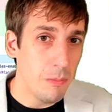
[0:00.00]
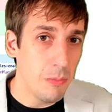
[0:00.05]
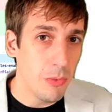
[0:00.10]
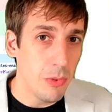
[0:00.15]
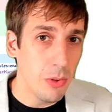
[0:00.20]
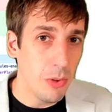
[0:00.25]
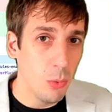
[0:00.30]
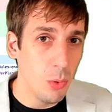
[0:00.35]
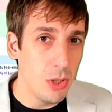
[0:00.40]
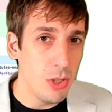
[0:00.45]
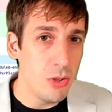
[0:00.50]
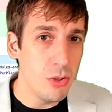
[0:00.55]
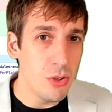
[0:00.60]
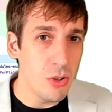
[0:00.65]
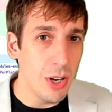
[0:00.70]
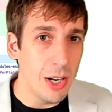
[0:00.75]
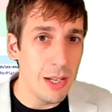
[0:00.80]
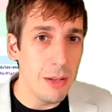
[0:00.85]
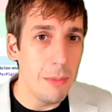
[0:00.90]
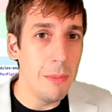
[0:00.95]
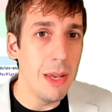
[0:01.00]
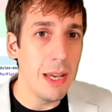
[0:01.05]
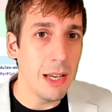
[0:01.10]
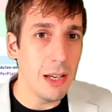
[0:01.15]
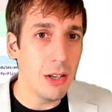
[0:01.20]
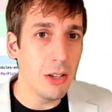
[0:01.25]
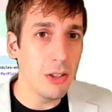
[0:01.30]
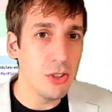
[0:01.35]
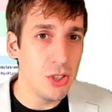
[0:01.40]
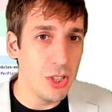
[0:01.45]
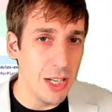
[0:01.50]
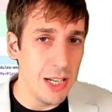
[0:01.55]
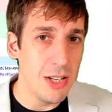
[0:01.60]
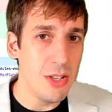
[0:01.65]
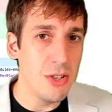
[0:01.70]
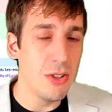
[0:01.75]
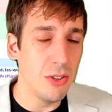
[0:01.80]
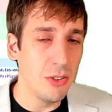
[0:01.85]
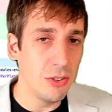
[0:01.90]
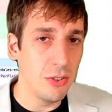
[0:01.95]
when you try to make
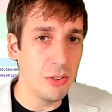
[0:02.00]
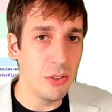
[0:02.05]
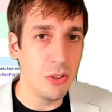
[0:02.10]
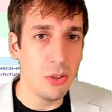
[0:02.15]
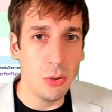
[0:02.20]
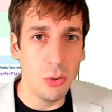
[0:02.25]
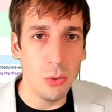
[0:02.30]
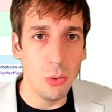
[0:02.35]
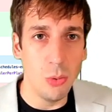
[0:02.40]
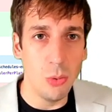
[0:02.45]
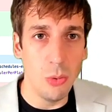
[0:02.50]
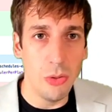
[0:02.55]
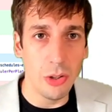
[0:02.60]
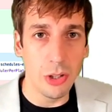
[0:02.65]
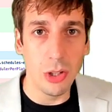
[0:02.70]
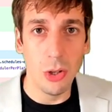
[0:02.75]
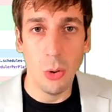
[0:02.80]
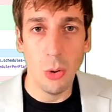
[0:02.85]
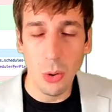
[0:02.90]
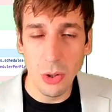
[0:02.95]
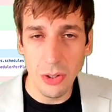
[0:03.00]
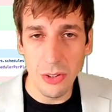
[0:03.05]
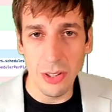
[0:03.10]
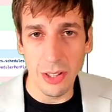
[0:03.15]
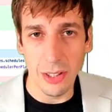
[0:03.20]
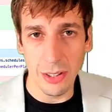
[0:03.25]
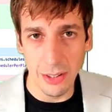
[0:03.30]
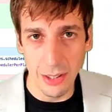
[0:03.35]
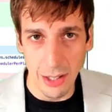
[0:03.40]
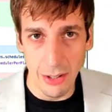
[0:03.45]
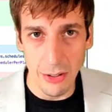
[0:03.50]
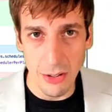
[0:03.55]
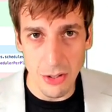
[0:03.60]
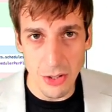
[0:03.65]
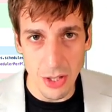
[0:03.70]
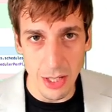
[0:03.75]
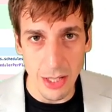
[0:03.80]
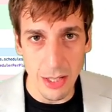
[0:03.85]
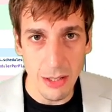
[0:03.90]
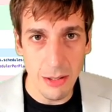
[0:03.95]
changes to the core
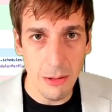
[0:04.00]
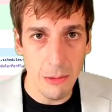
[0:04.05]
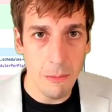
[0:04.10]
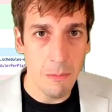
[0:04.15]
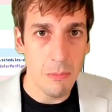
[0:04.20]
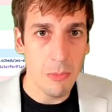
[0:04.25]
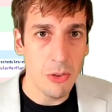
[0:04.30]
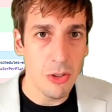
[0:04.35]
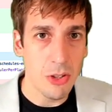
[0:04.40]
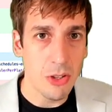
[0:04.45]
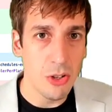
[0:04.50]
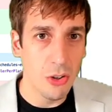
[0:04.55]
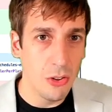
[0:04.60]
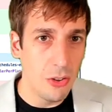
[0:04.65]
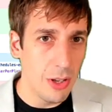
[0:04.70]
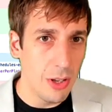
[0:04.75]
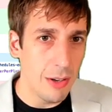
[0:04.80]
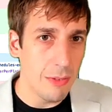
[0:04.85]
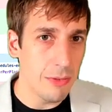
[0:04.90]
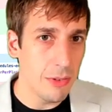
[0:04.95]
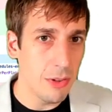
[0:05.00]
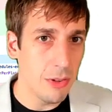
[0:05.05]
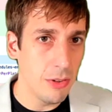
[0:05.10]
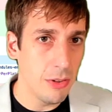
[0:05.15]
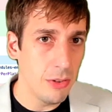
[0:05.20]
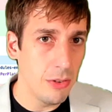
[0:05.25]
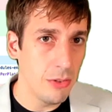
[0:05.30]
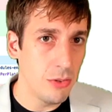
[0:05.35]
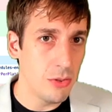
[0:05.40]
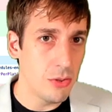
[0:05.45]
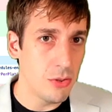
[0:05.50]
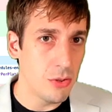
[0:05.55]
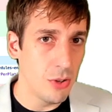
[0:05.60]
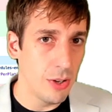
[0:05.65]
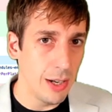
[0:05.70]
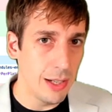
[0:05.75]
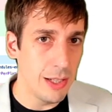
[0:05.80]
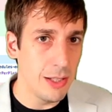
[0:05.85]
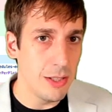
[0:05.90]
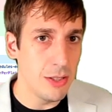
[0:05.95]
technology, you're left
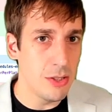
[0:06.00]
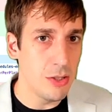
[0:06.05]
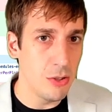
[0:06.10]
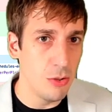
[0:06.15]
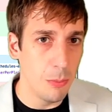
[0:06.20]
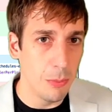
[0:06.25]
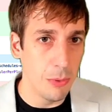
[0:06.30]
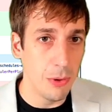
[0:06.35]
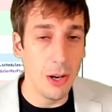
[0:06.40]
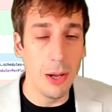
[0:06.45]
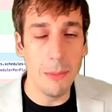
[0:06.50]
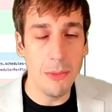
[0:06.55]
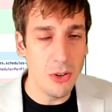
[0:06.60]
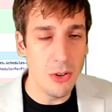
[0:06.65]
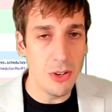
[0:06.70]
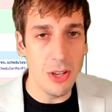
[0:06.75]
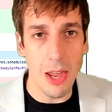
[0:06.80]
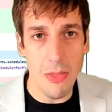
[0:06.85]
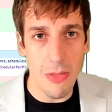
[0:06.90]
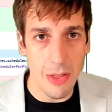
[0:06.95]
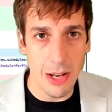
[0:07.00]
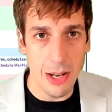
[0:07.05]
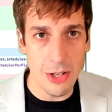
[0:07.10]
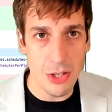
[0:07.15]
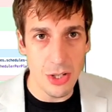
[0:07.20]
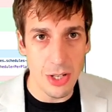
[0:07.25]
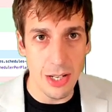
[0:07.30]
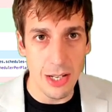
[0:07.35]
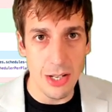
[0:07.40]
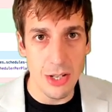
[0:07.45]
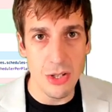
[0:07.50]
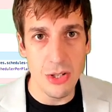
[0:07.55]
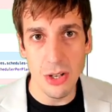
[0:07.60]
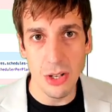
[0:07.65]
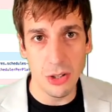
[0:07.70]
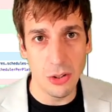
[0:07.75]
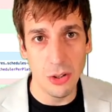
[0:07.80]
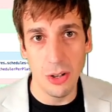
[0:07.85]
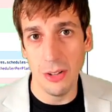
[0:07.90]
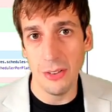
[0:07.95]
trying to promulgate that change
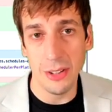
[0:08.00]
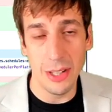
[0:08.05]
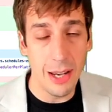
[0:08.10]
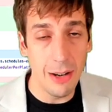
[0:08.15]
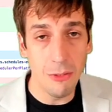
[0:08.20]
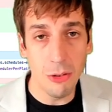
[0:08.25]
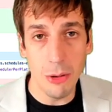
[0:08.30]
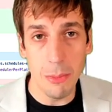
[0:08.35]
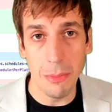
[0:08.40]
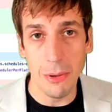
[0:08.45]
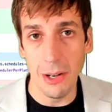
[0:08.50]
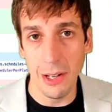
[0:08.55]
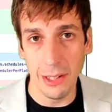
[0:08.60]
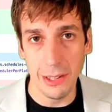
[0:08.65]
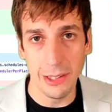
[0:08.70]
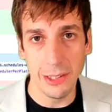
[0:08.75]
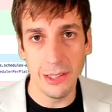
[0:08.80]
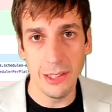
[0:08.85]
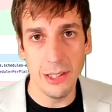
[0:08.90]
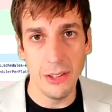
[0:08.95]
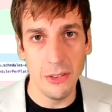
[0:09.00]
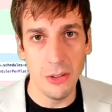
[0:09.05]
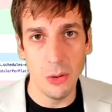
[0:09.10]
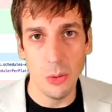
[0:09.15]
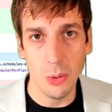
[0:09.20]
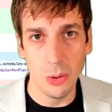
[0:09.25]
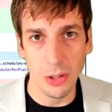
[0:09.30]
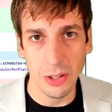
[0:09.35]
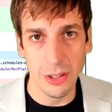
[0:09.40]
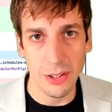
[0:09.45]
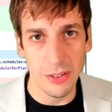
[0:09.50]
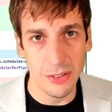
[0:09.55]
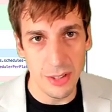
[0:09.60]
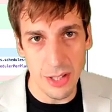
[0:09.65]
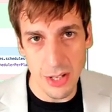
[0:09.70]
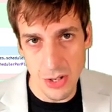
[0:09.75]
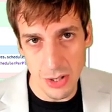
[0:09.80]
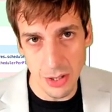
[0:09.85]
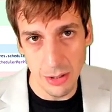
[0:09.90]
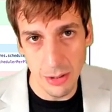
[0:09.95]
across every product in the
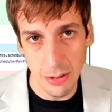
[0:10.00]
organization.